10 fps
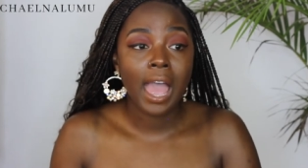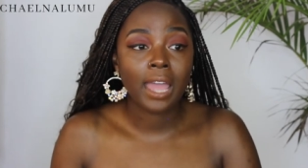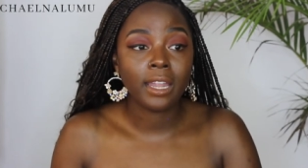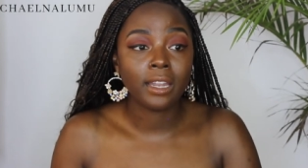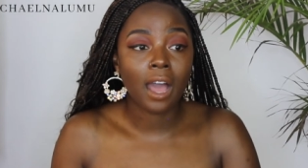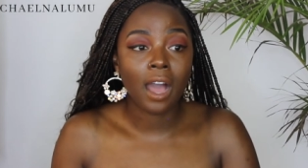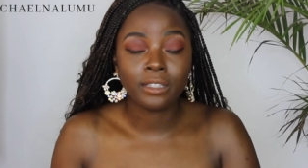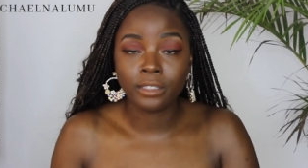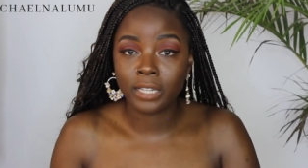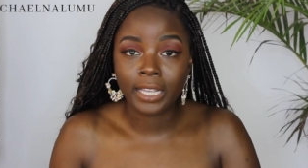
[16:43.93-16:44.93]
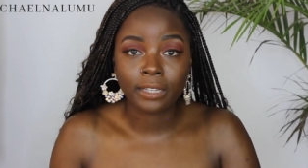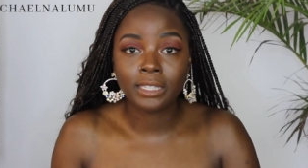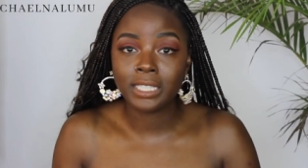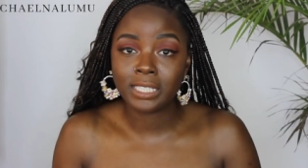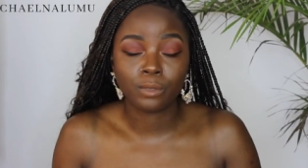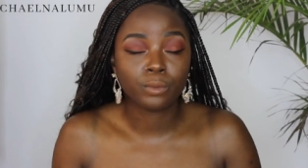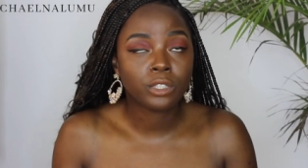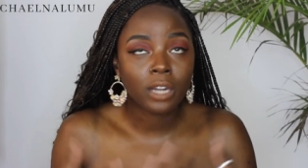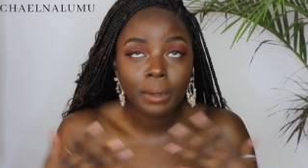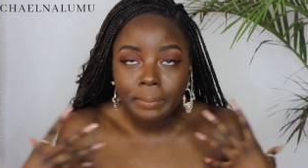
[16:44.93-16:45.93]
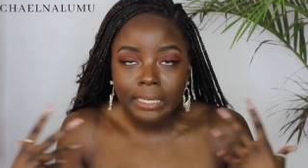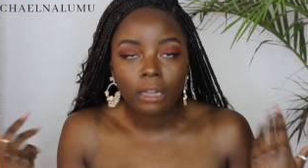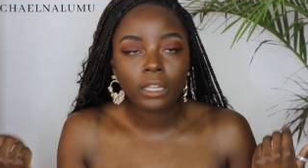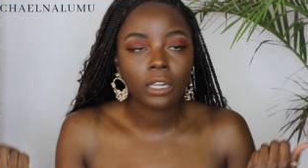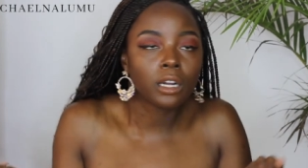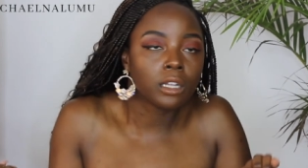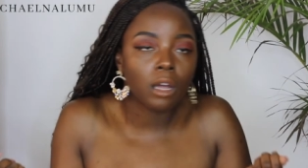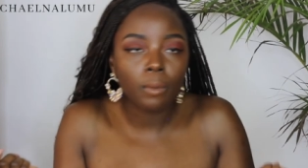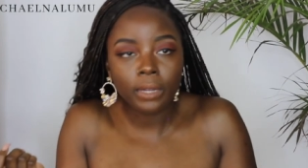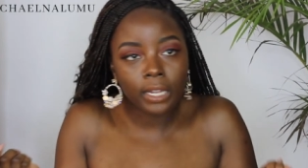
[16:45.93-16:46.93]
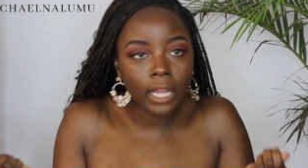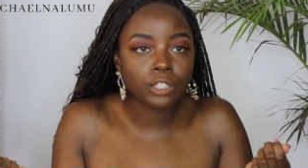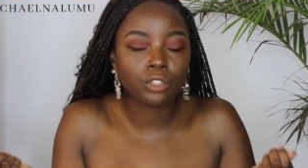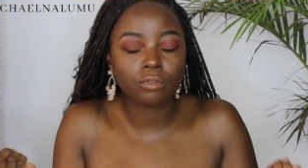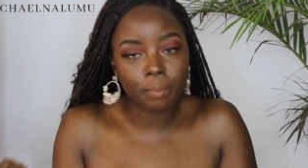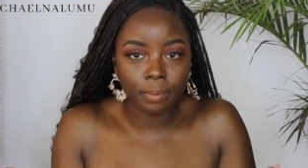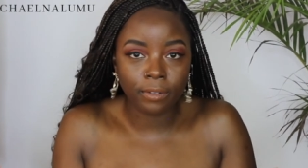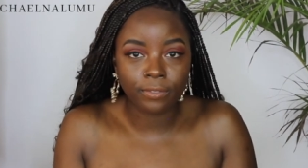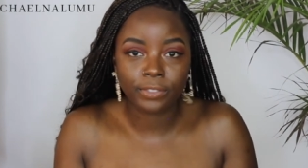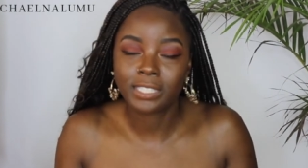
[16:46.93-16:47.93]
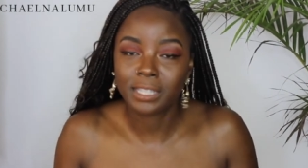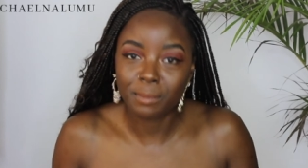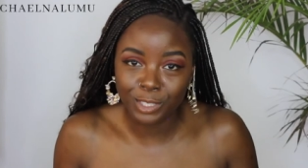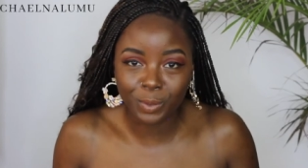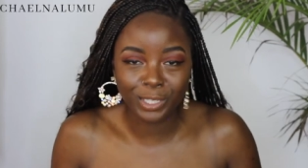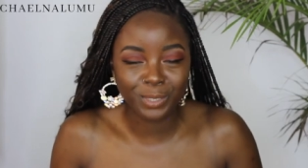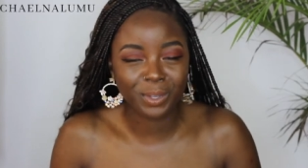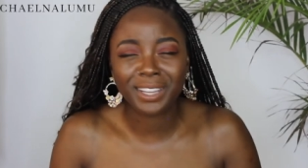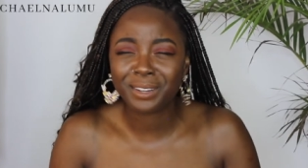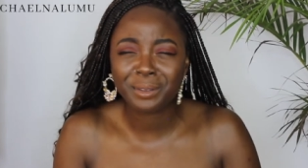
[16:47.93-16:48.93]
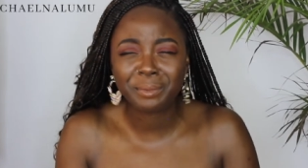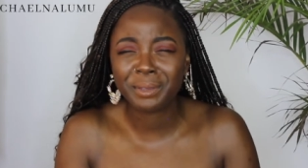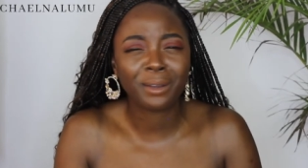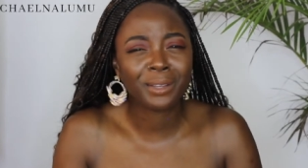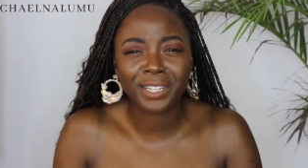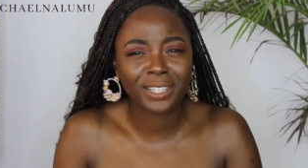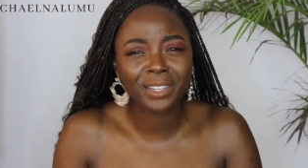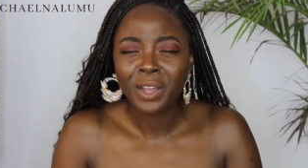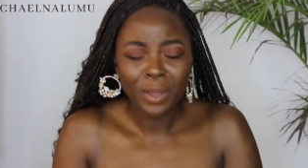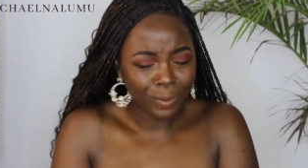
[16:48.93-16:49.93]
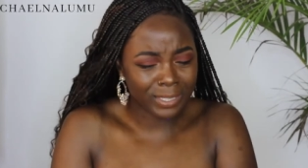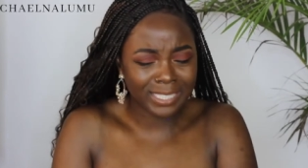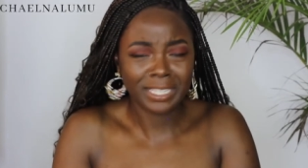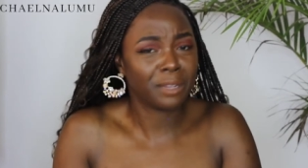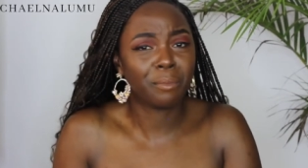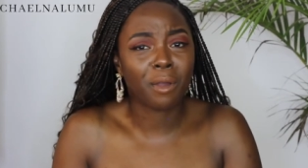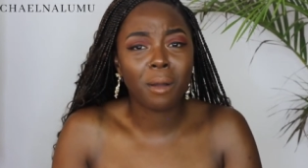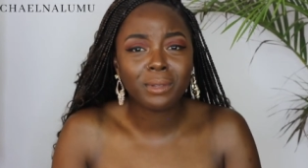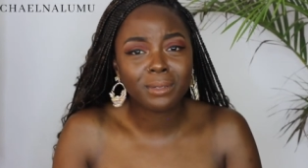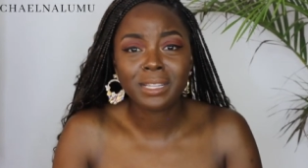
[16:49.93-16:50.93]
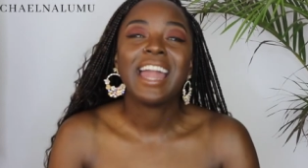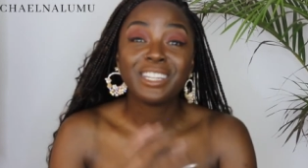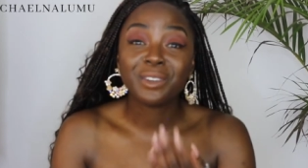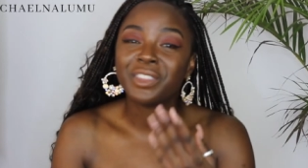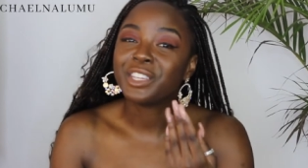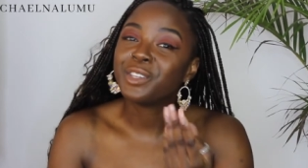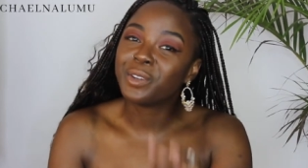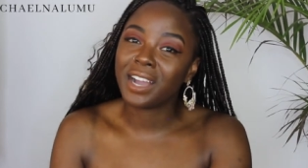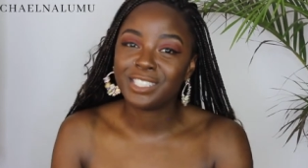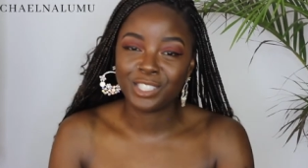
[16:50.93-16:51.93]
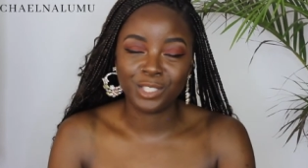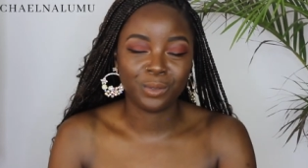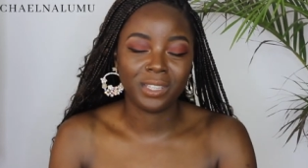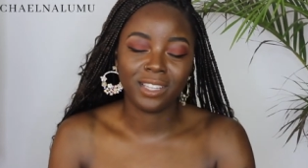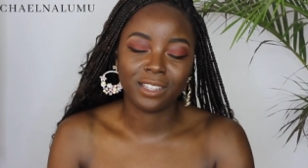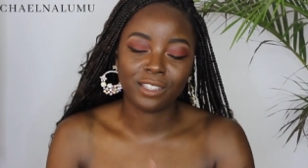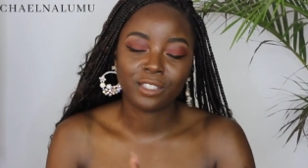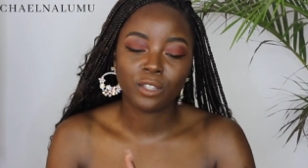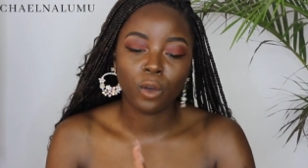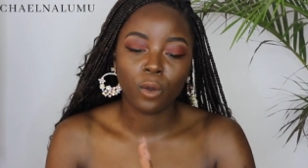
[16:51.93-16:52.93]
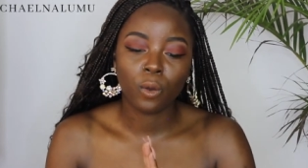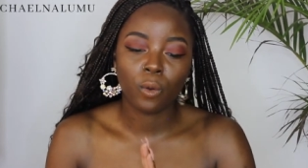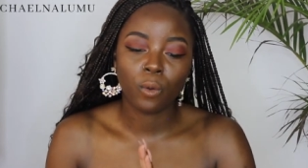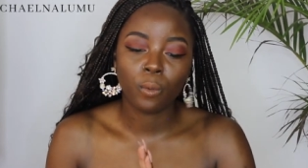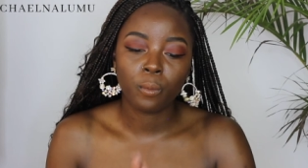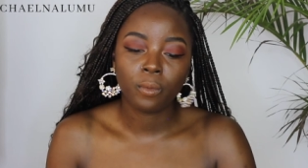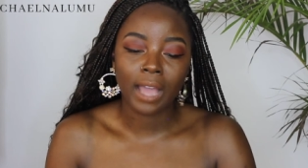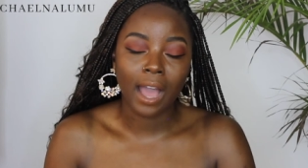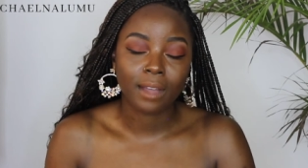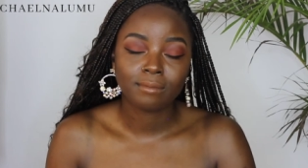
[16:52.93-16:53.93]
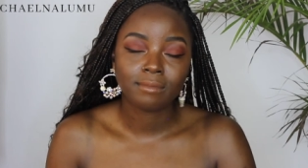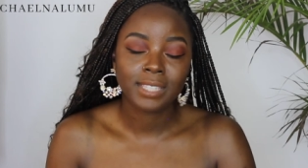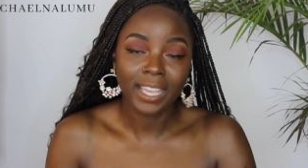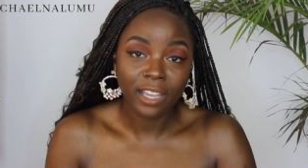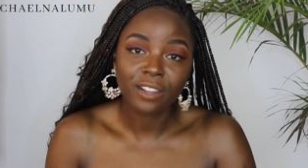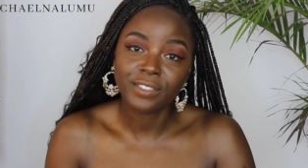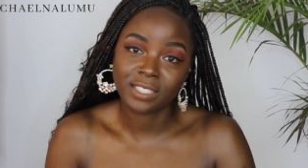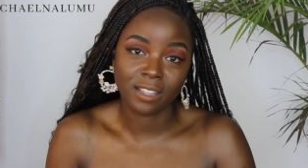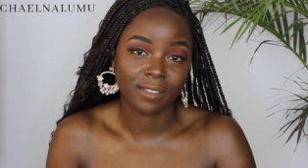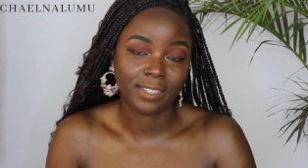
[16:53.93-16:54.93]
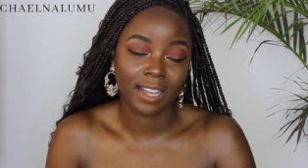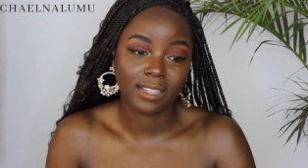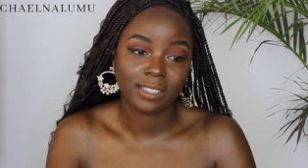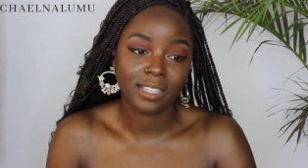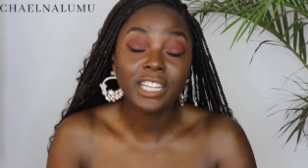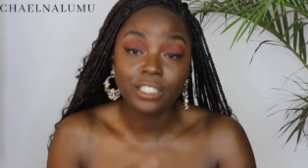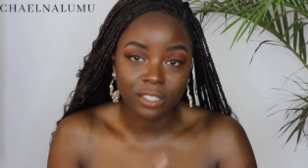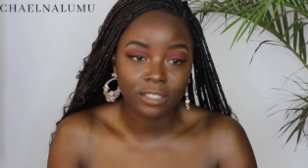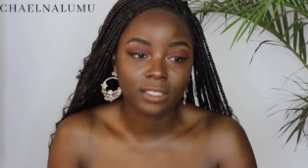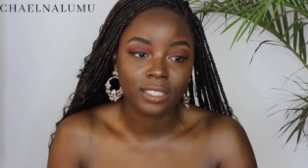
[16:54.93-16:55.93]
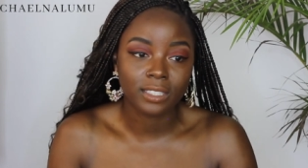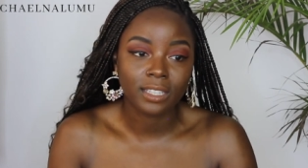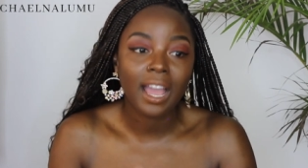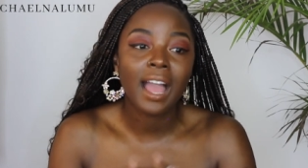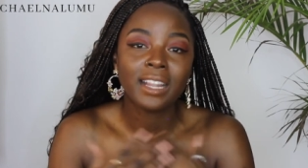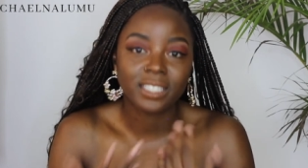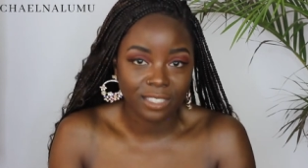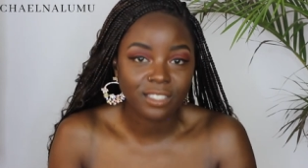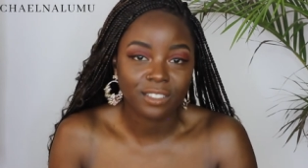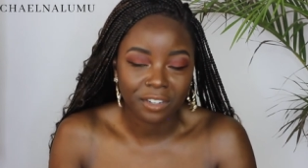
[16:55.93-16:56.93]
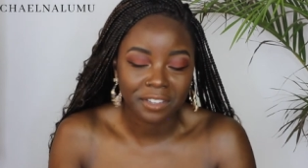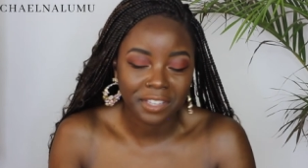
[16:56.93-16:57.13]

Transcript: And like, listen, we're trying to be out here glowing and dripping for summer 2020. I don't want to be out here with skin problems. And I don't think you guys do either. So yeah take care of yourselves, guys, internally and externally.